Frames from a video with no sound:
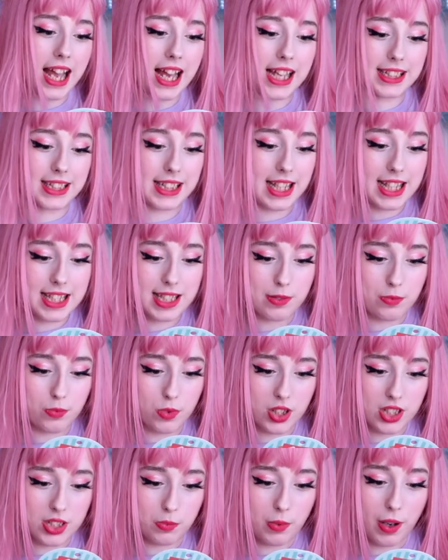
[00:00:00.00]
And this
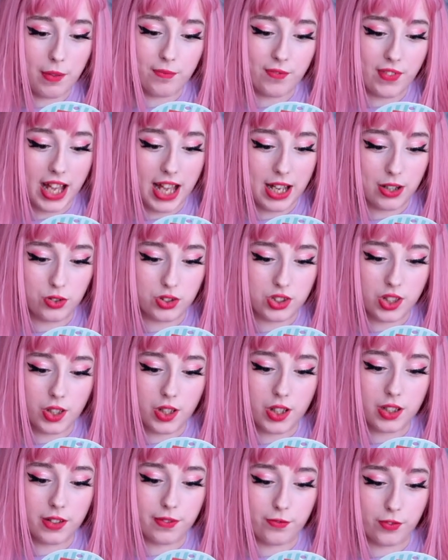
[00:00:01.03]
was
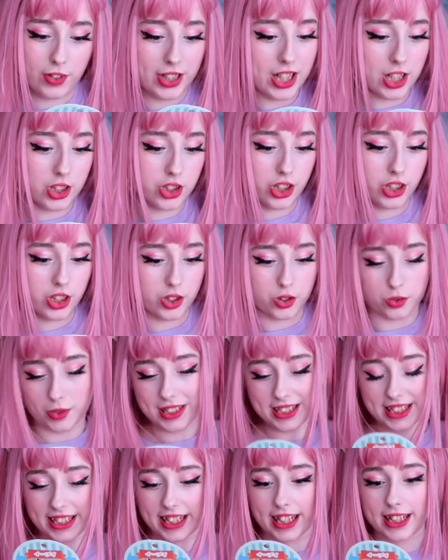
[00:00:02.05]

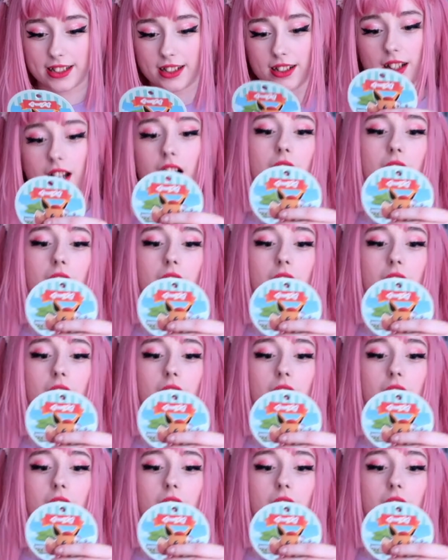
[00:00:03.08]
1,320 yen.